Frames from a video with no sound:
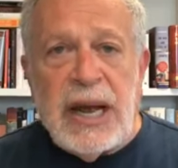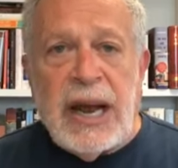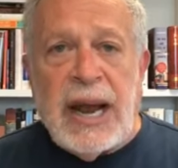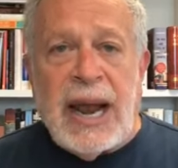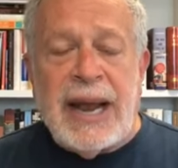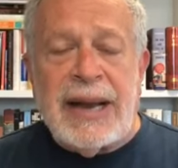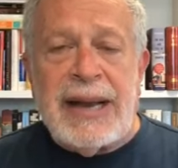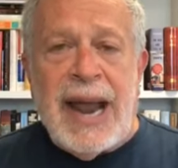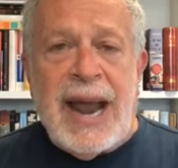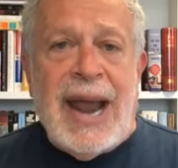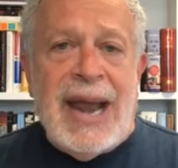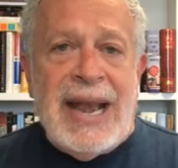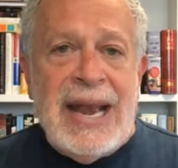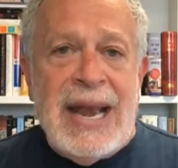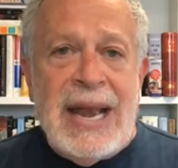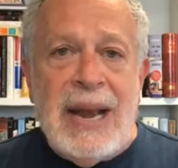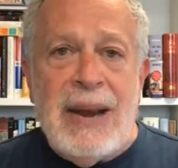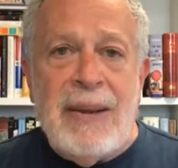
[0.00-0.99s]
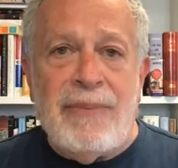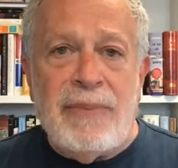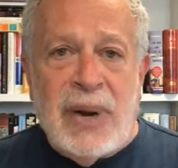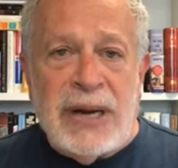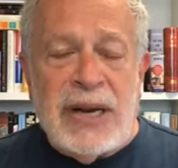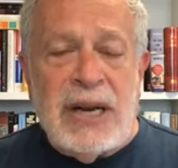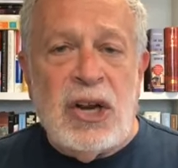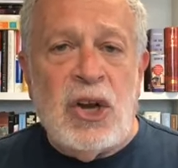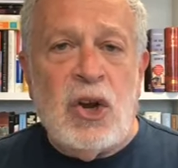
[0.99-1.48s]
and
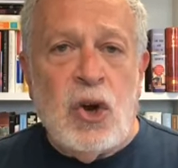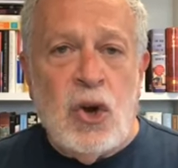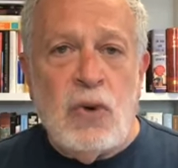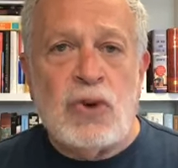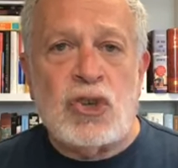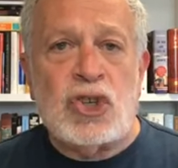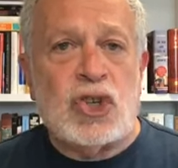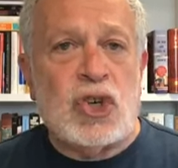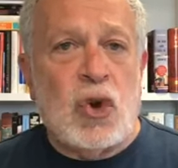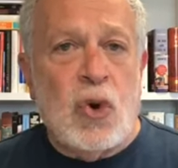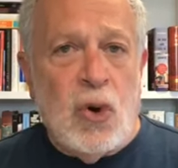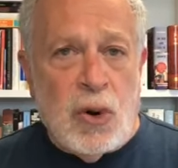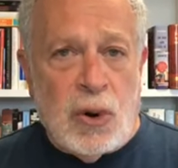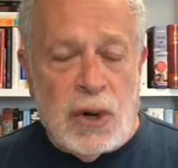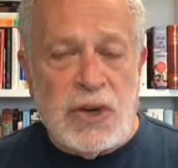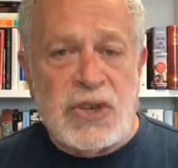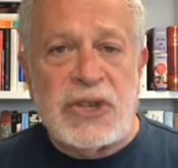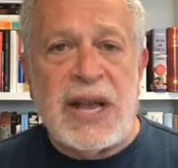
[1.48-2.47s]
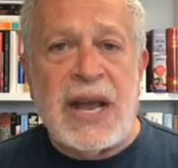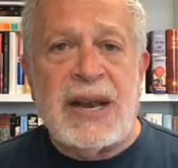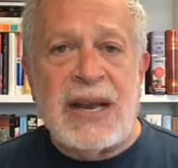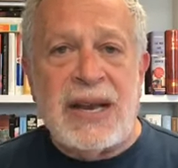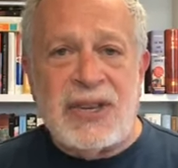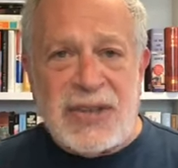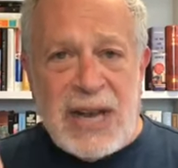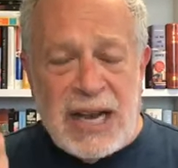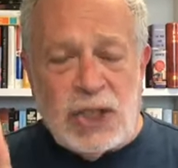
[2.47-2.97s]
anybody who scores, that
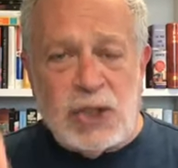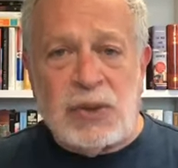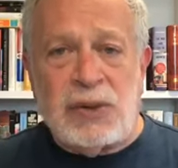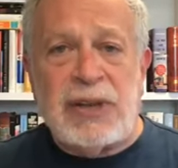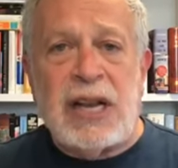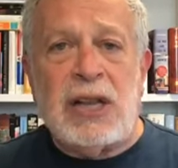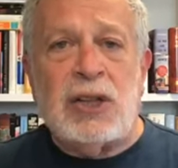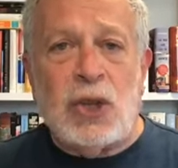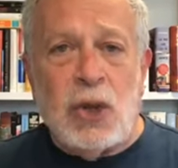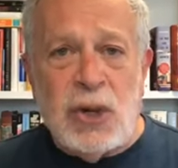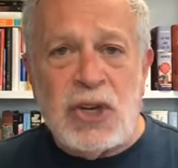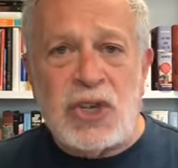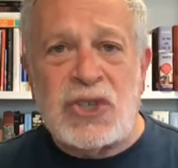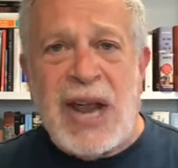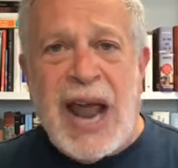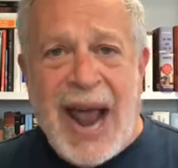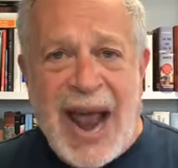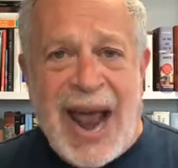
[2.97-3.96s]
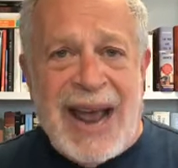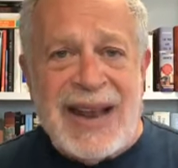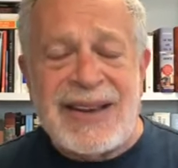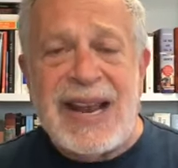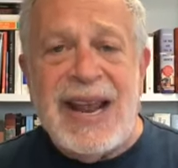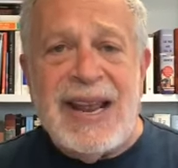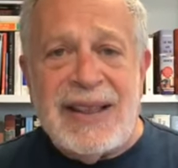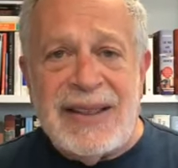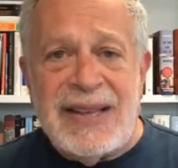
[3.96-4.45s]
is, actually looks at
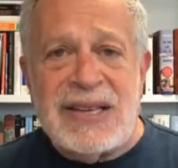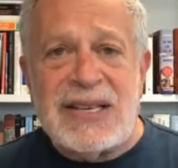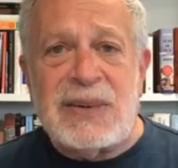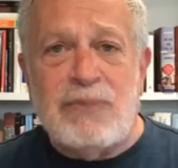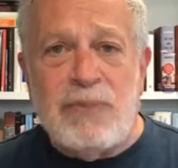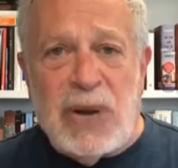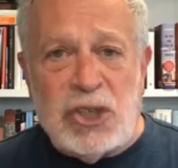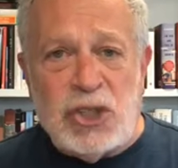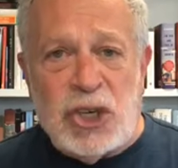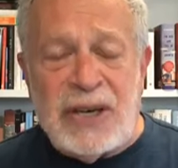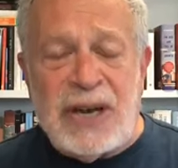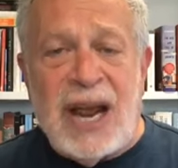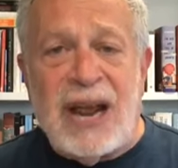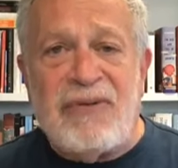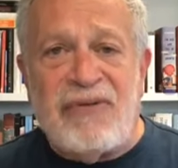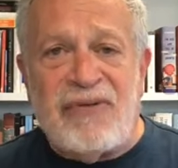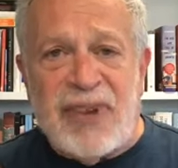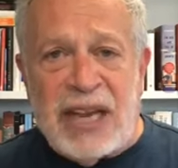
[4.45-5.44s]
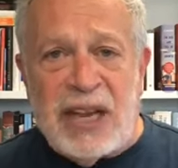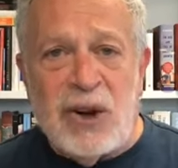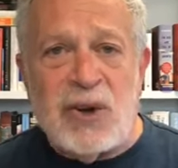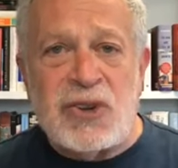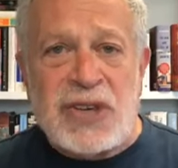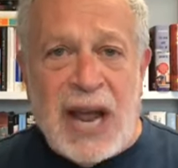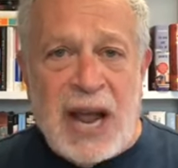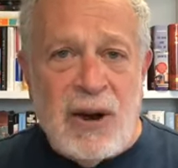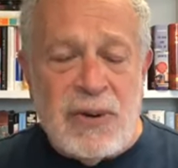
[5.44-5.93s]
this budget and
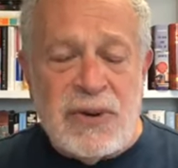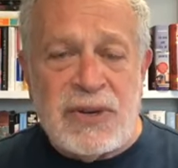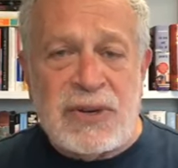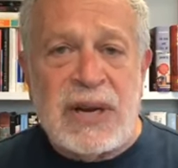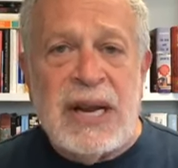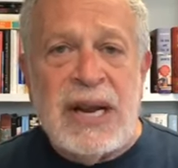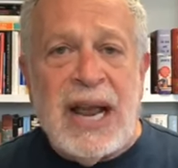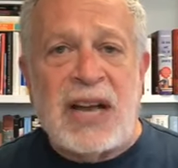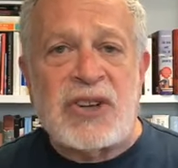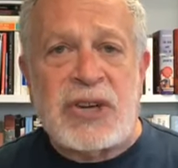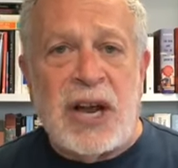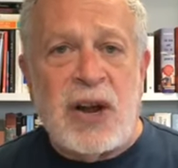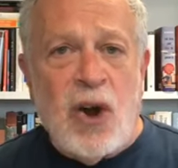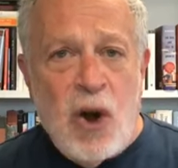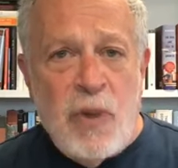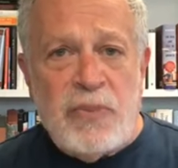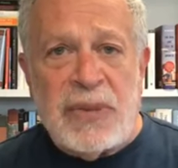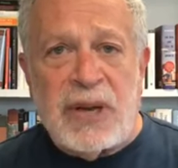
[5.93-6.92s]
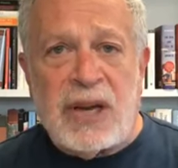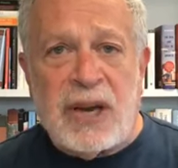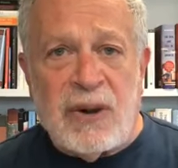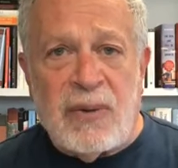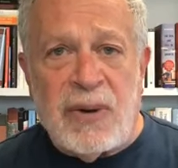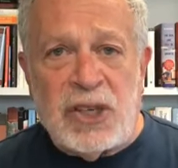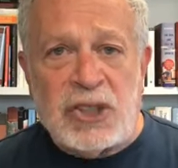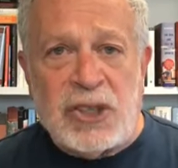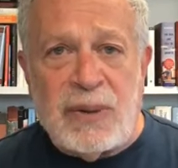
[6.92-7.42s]
figures out, as I hope the
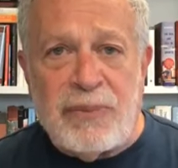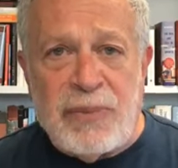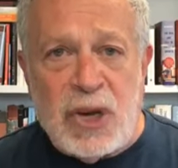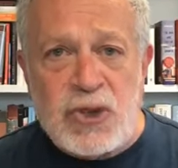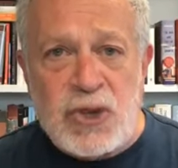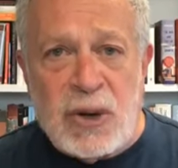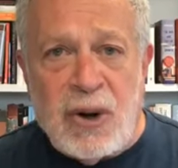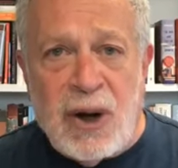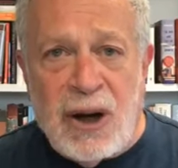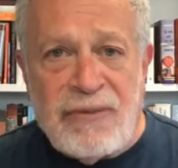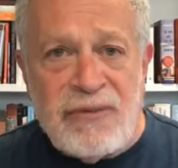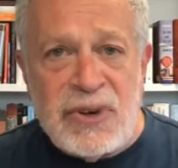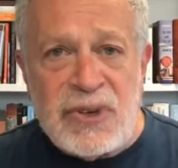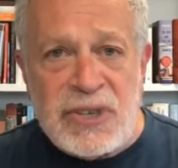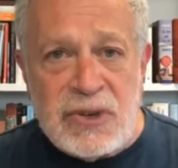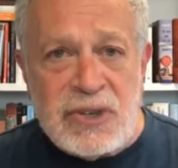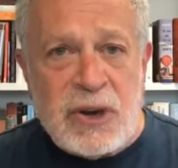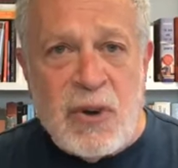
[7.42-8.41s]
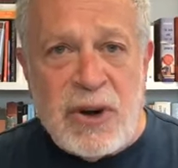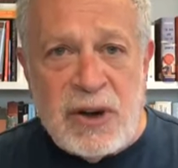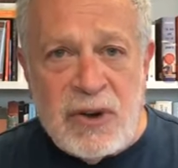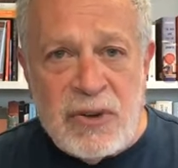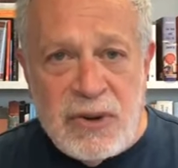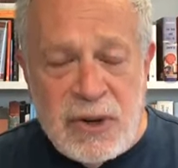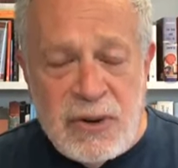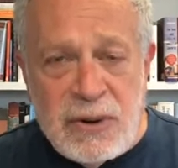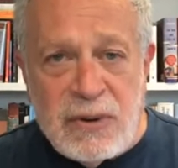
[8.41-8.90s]
Congressional Budget Office is going to
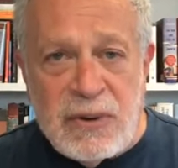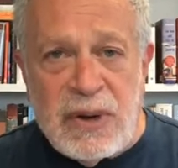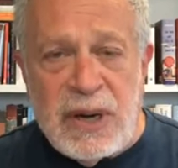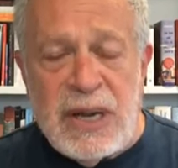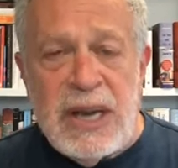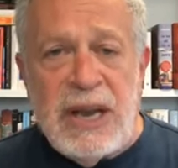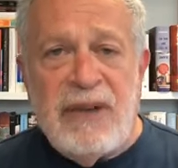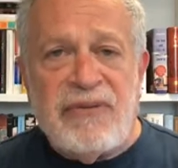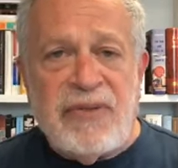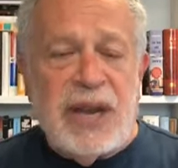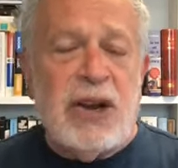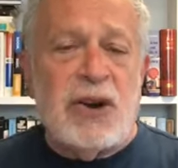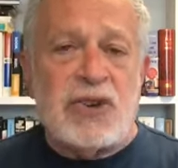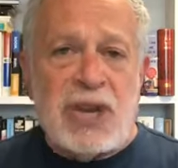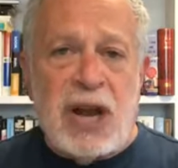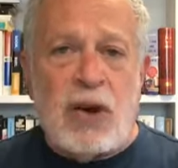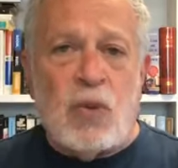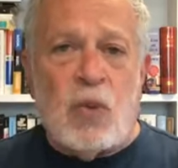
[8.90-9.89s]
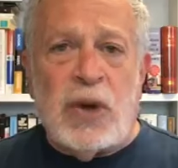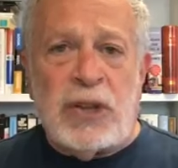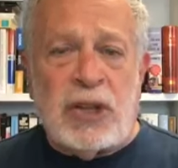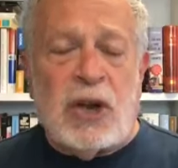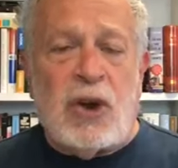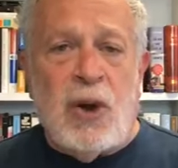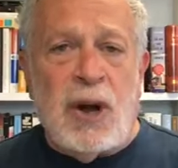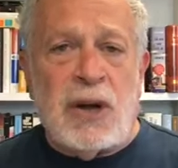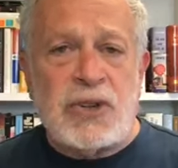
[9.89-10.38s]
do, figures out what the
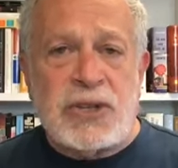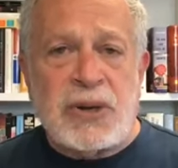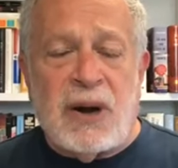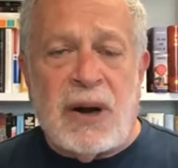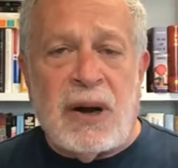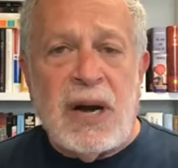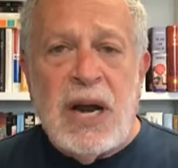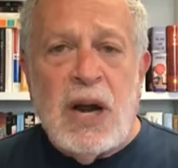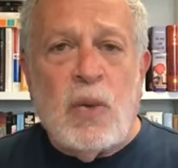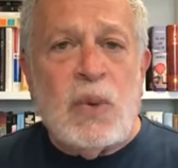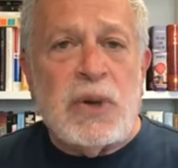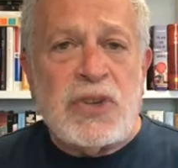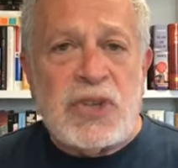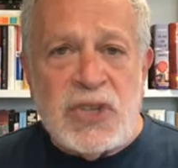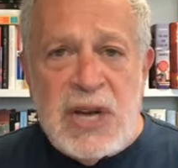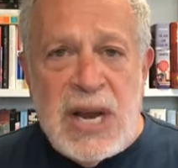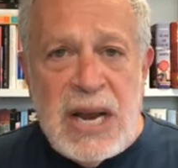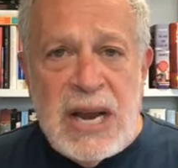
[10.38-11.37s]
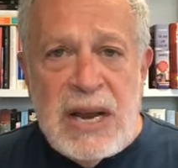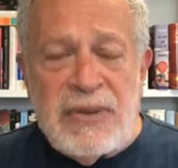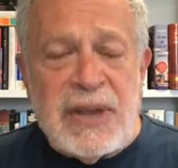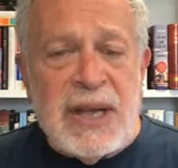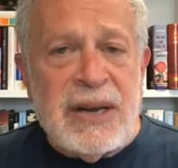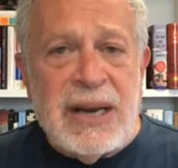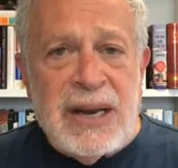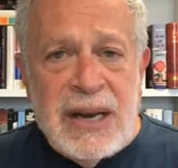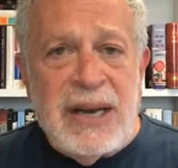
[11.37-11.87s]
costs are, will see
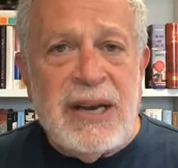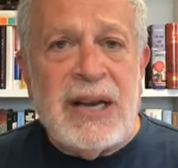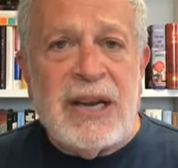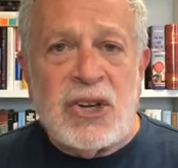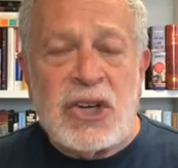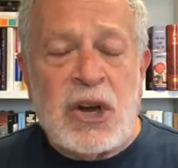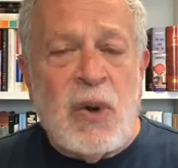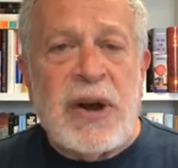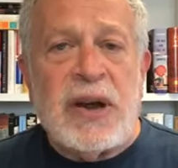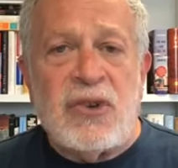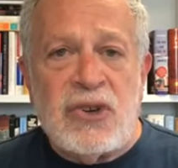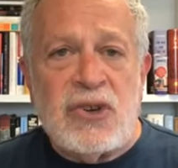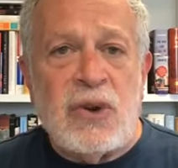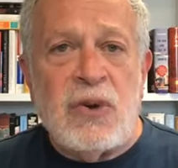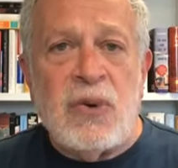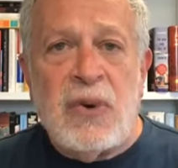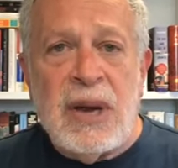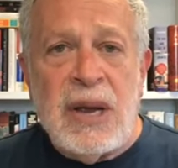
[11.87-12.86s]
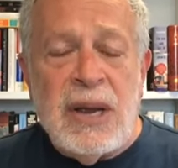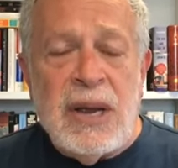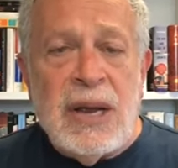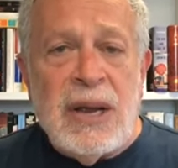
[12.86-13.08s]
that it is going to